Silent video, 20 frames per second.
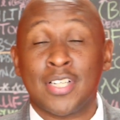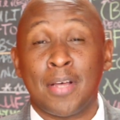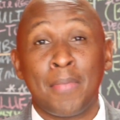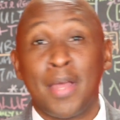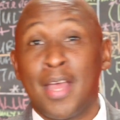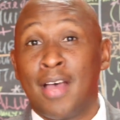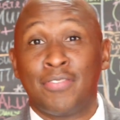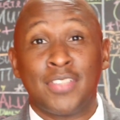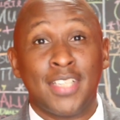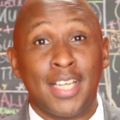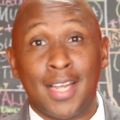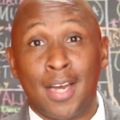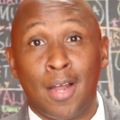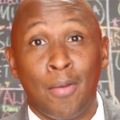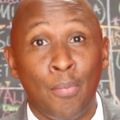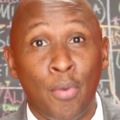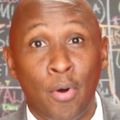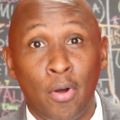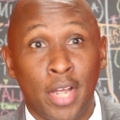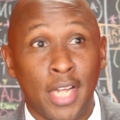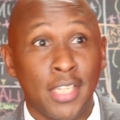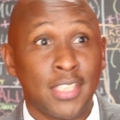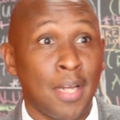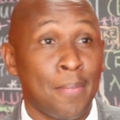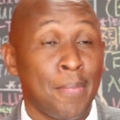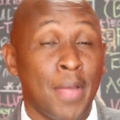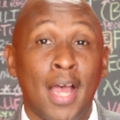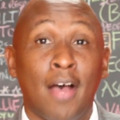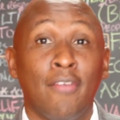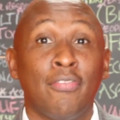I may have taken a mortgage. I
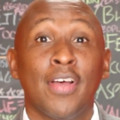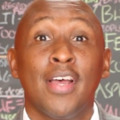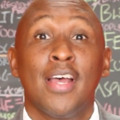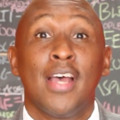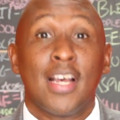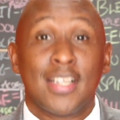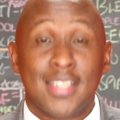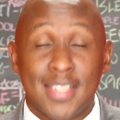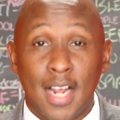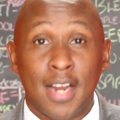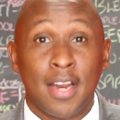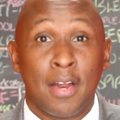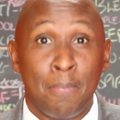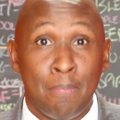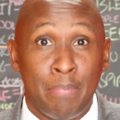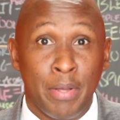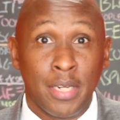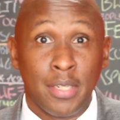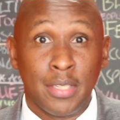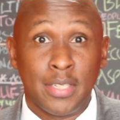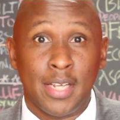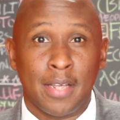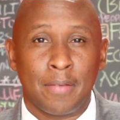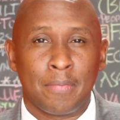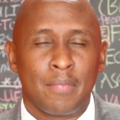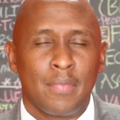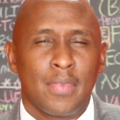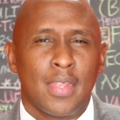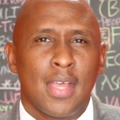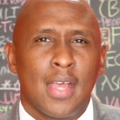may have started
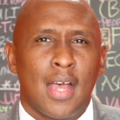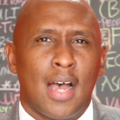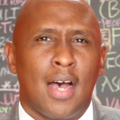building.